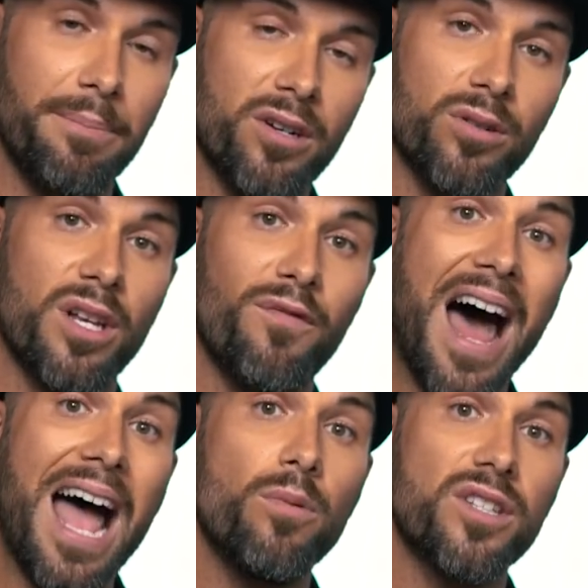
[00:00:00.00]
because if
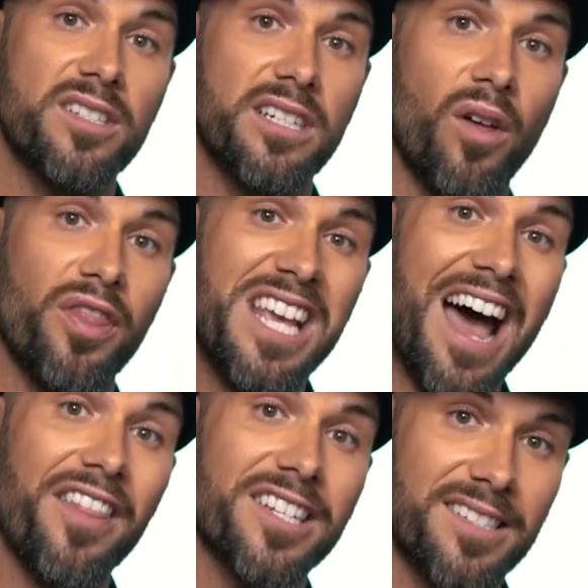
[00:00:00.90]
I would sit on the
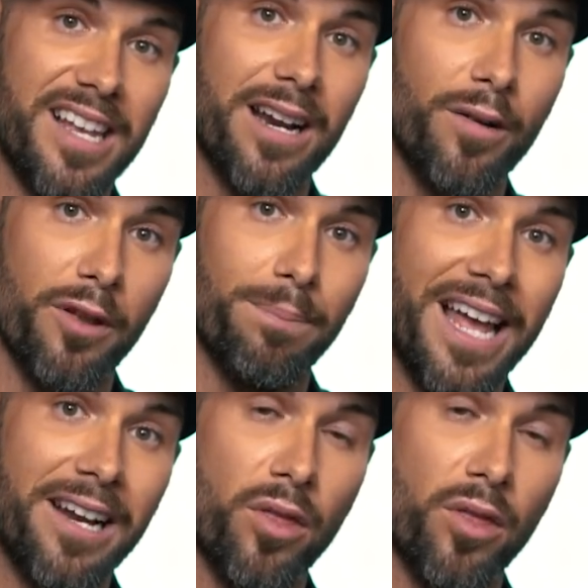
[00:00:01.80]
other side of the plane,